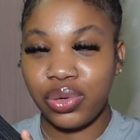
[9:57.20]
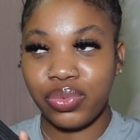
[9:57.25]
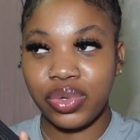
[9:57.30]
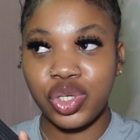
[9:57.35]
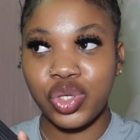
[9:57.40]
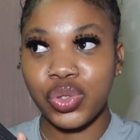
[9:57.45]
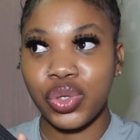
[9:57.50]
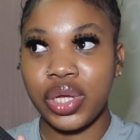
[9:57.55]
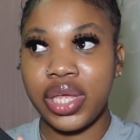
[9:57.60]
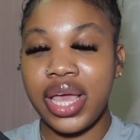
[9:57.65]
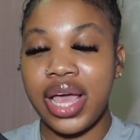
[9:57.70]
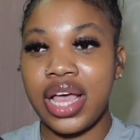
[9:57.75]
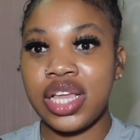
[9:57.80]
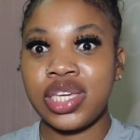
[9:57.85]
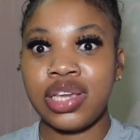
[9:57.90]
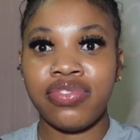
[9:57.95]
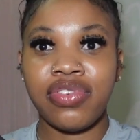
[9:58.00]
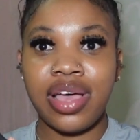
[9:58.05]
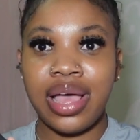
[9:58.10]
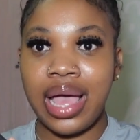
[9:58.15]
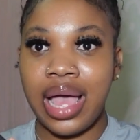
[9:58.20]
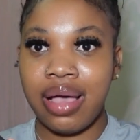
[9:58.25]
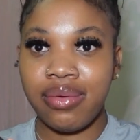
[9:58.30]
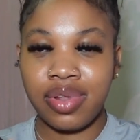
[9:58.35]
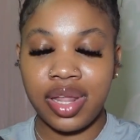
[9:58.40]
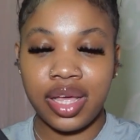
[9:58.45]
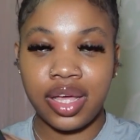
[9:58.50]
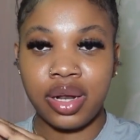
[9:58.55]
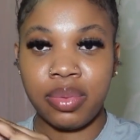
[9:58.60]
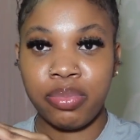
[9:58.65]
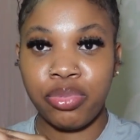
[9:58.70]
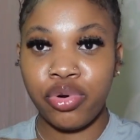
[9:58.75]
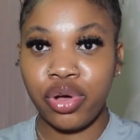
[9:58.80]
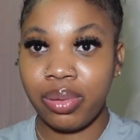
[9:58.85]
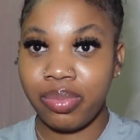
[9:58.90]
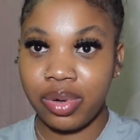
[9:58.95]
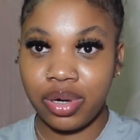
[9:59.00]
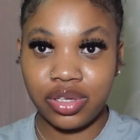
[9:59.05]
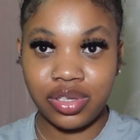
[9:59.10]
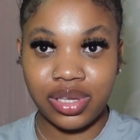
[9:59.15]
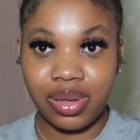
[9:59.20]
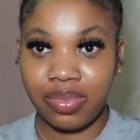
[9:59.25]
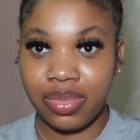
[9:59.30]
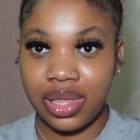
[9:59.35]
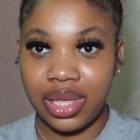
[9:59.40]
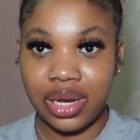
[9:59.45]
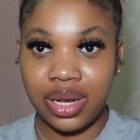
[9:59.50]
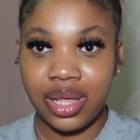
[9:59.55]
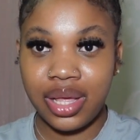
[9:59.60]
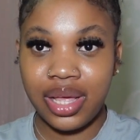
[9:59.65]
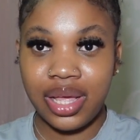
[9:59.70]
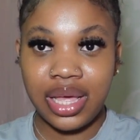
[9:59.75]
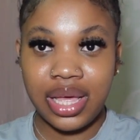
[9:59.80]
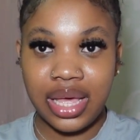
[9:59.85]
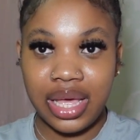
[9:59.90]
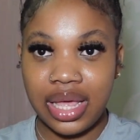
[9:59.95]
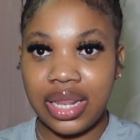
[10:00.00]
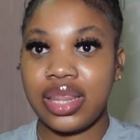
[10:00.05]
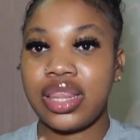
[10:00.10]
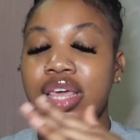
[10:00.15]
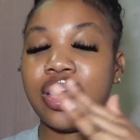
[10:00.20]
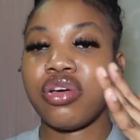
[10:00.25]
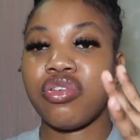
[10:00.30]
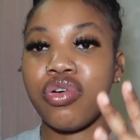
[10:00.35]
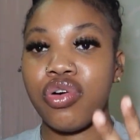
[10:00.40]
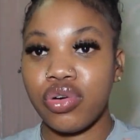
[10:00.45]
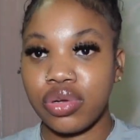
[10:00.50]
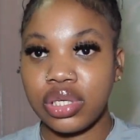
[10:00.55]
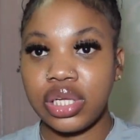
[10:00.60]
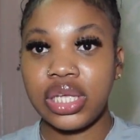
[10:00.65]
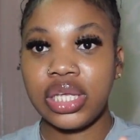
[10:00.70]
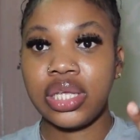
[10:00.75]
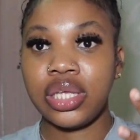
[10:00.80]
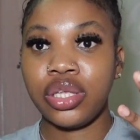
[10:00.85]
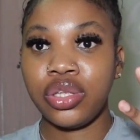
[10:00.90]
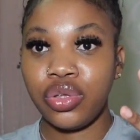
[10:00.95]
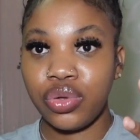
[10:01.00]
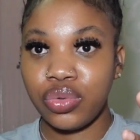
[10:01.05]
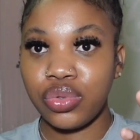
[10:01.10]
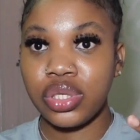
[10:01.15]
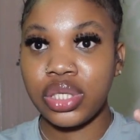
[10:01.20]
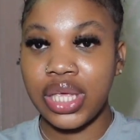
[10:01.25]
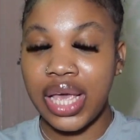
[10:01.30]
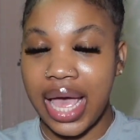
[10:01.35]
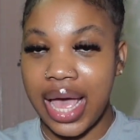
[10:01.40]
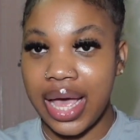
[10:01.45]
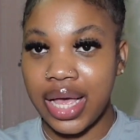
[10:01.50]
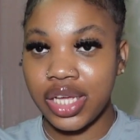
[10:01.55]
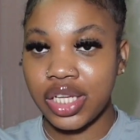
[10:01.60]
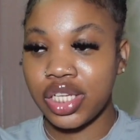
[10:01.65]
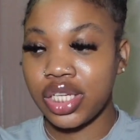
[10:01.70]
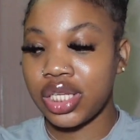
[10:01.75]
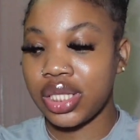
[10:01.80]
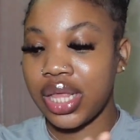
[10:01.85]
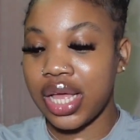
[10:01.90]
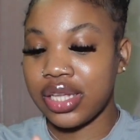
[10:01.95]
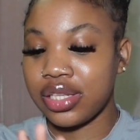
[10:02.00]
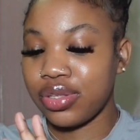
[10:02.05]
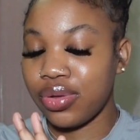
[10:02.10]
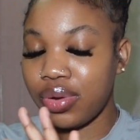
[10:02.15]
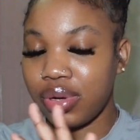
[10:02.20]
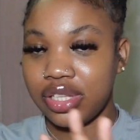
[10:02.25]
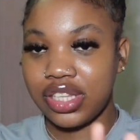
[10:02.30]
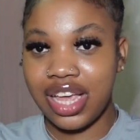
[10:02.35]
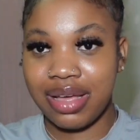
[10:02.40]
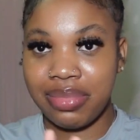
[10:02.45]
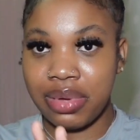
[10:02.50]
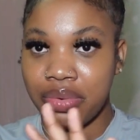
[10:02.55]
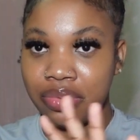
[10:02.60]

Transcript: withdraw cash if I have like an appointment or something, and they only use cash. That's the only time I